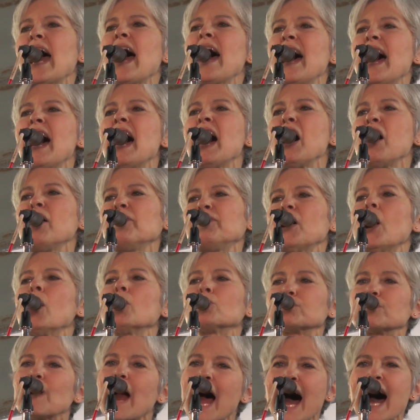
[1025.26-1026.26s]
have
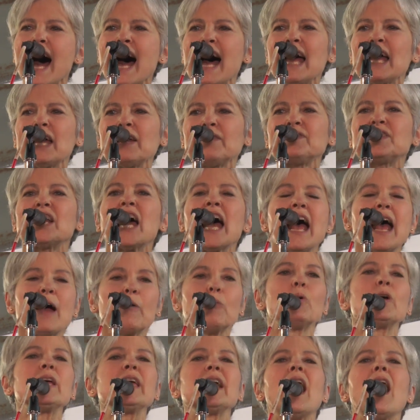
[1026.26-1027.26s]
arrived.
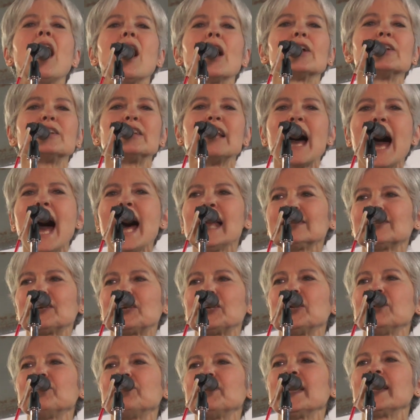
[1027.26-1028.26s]
We are not
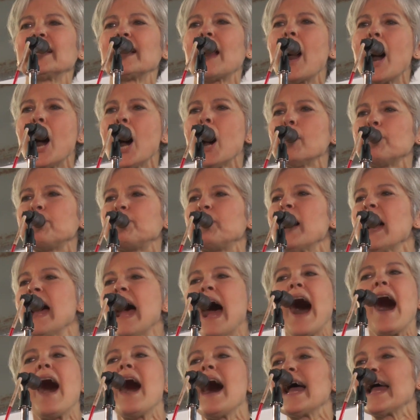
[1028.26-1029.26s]
giving up.
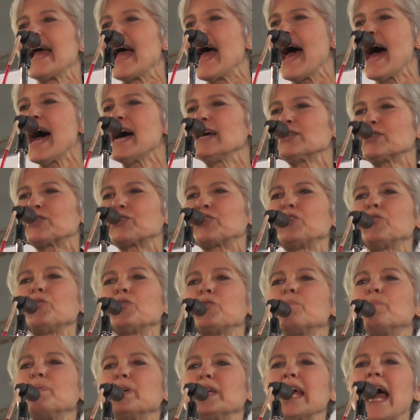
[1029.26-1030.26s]
I ask you
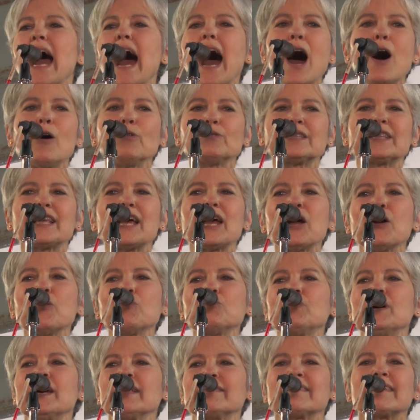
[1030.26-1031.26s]
to be out
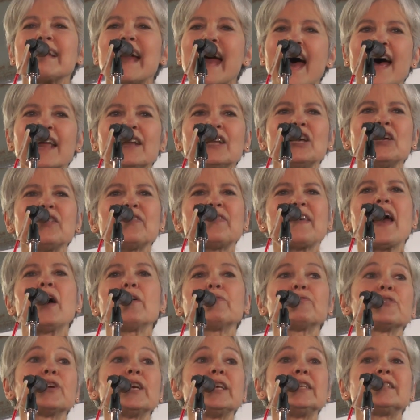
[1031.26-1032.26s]
there with Kenneth
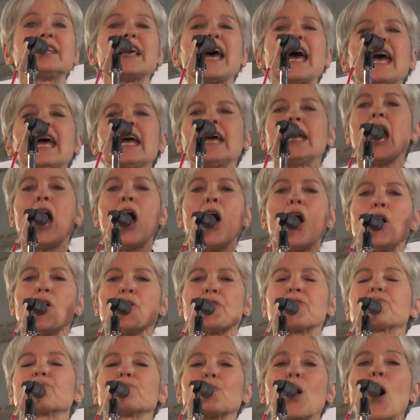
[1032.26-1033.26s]
every day.
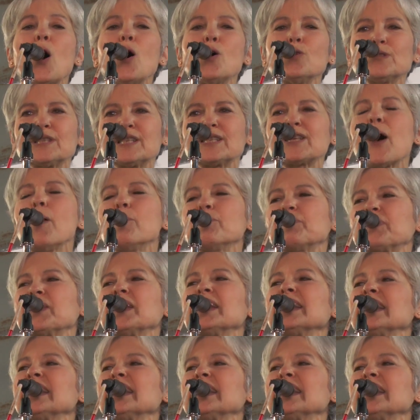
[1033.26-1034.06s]
Throw something